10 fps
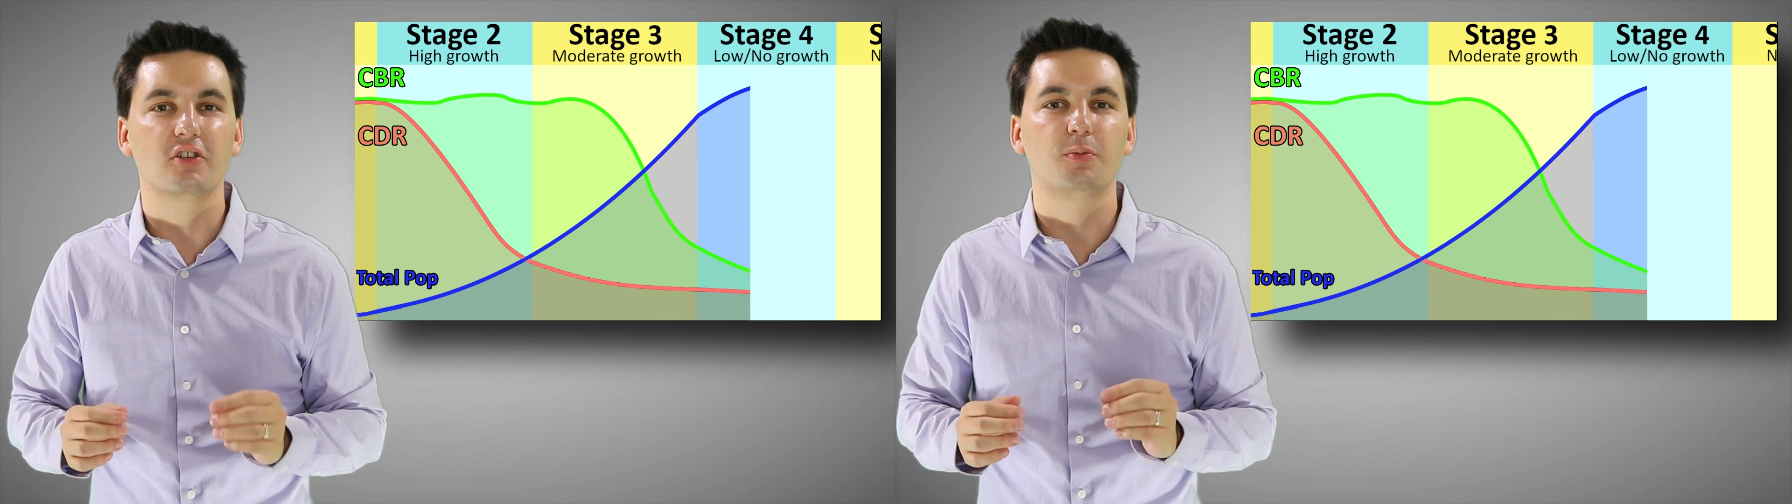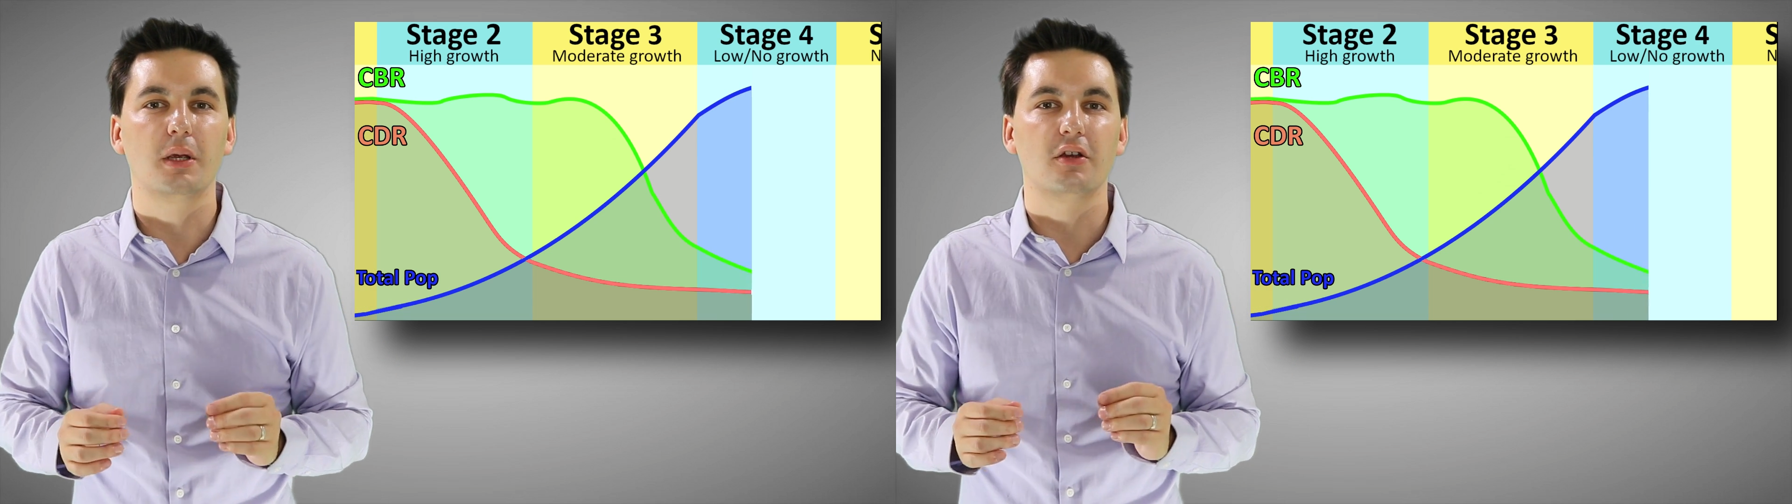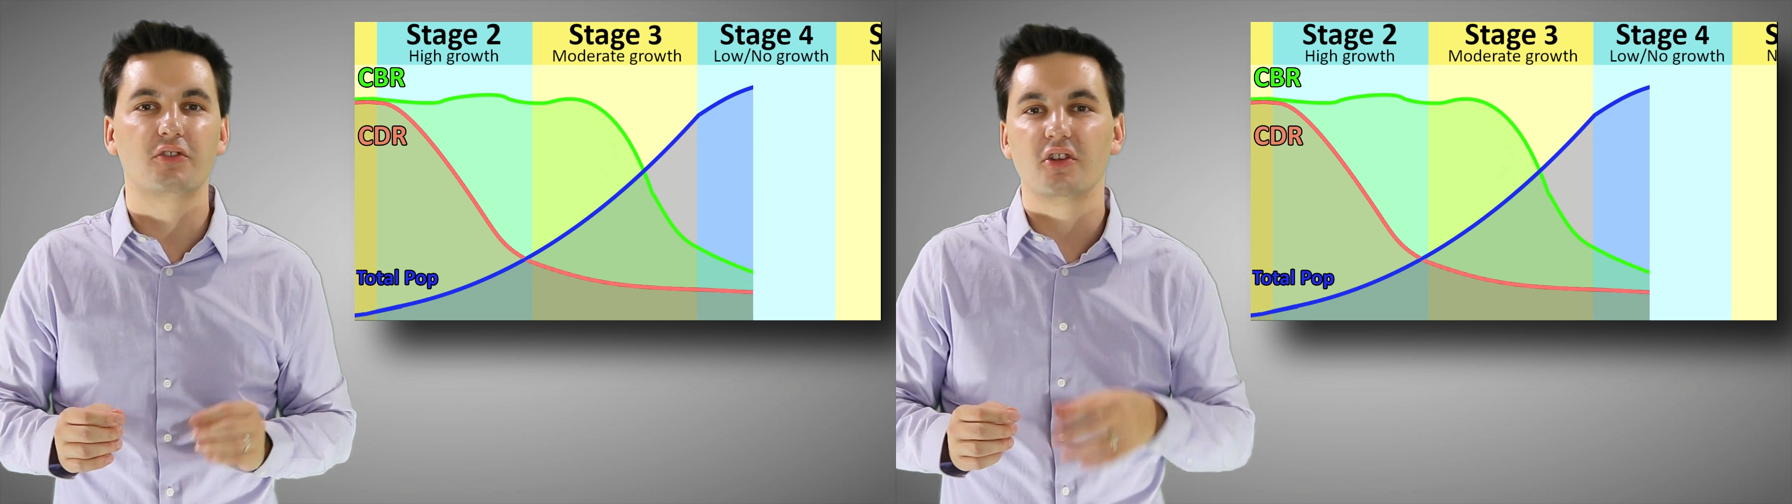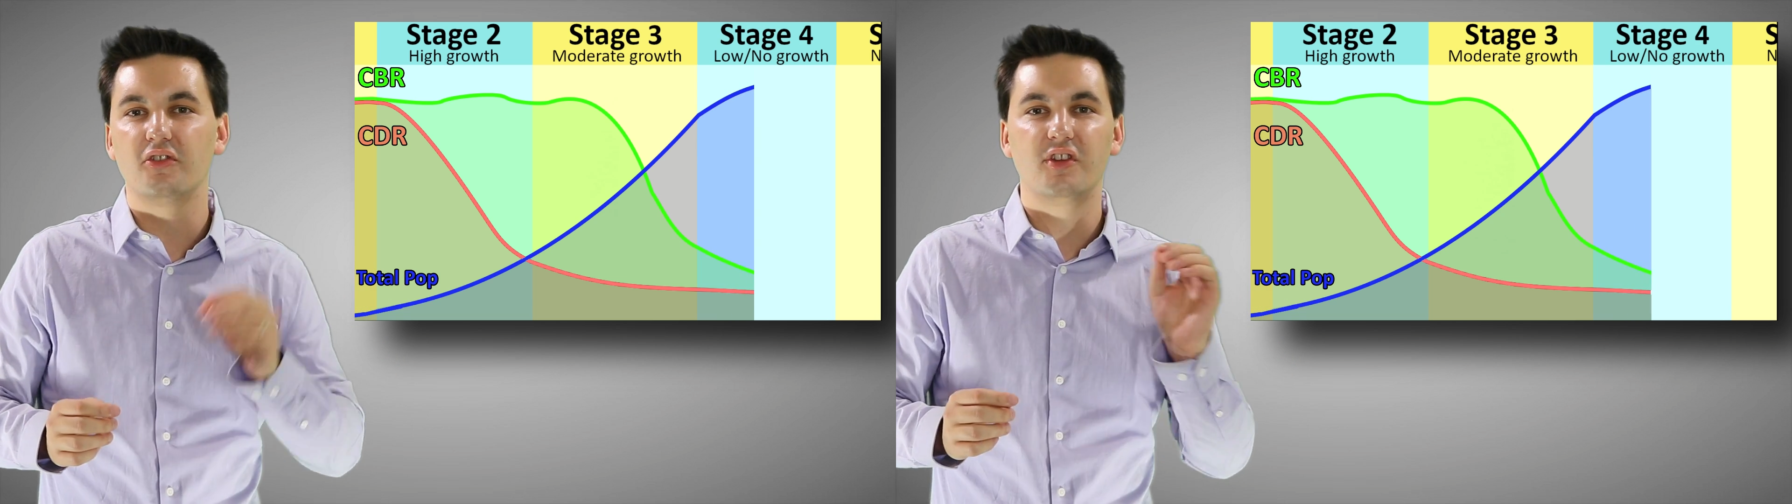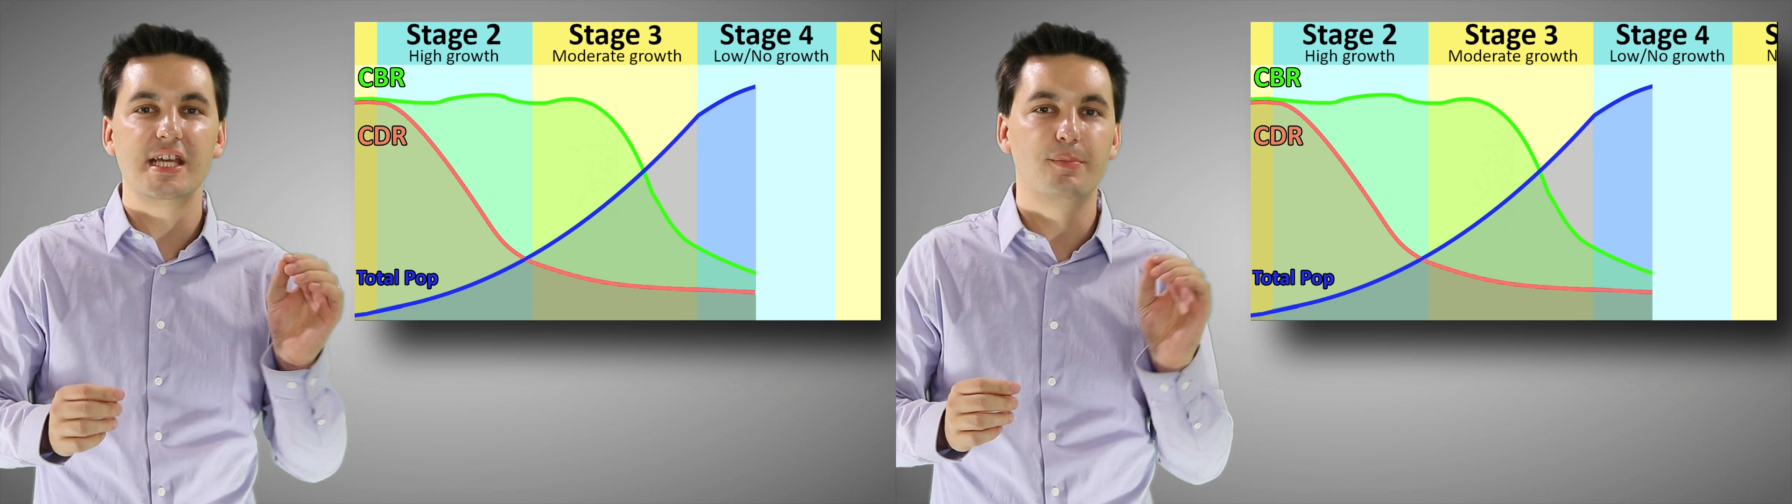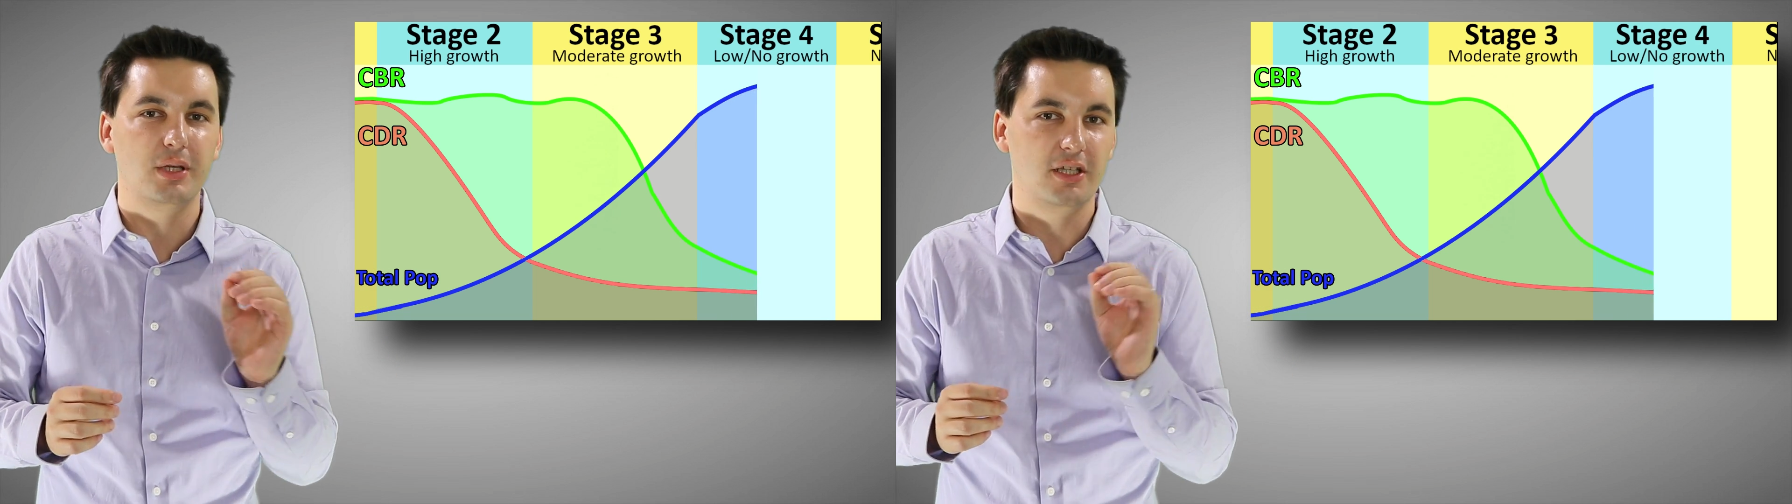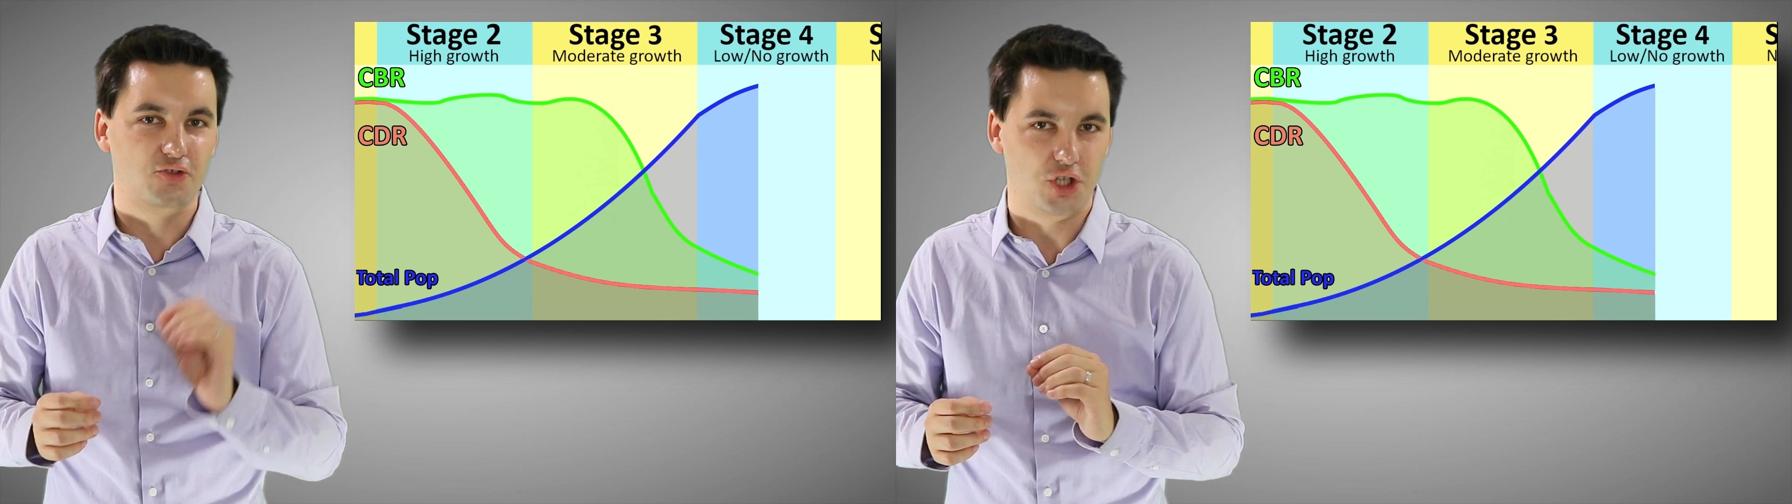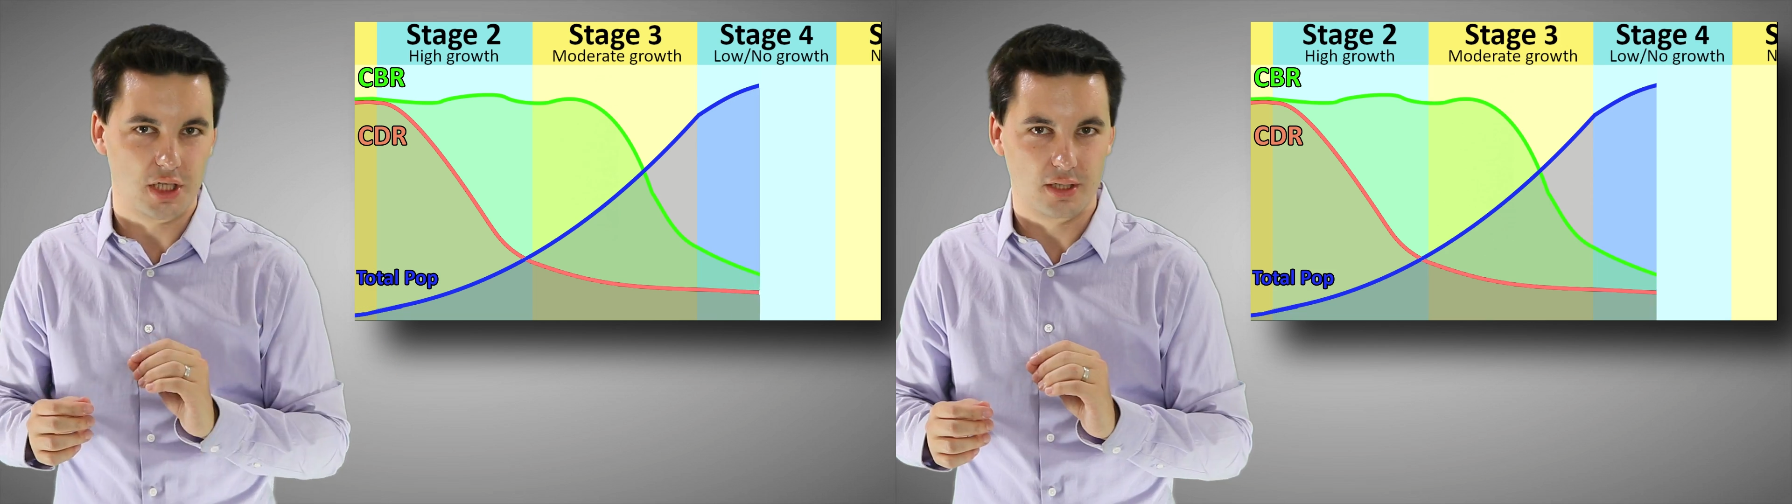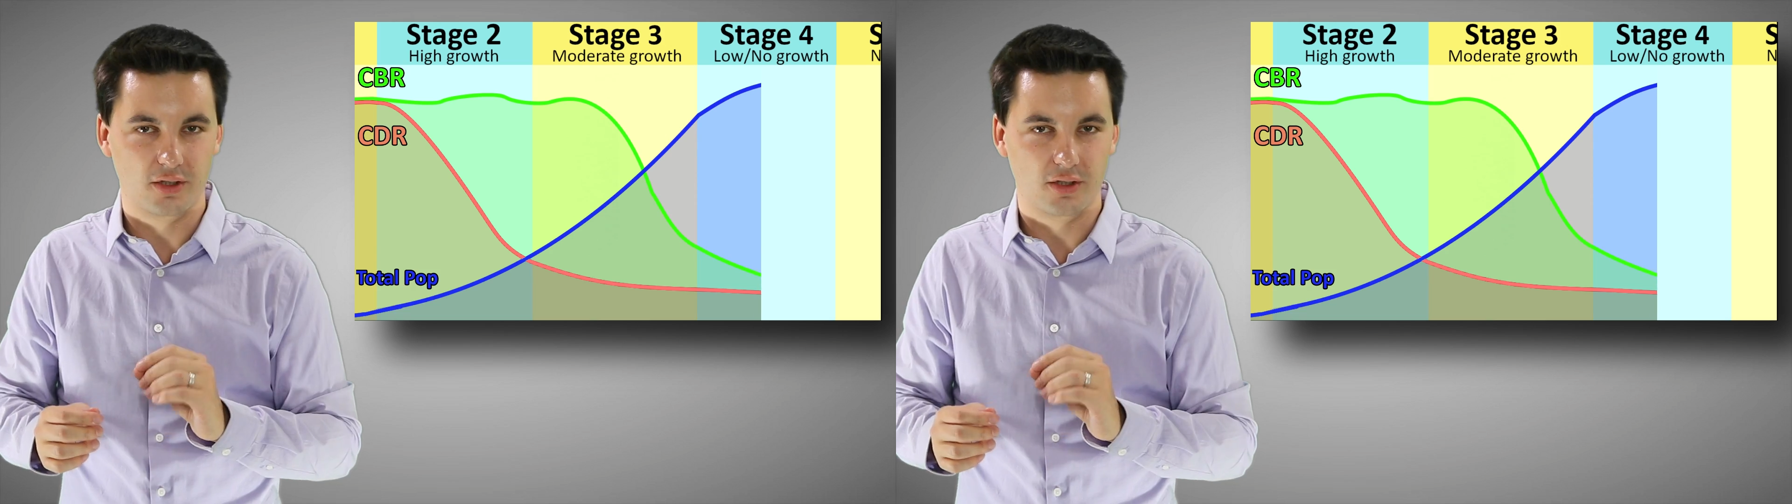experiences ZPG.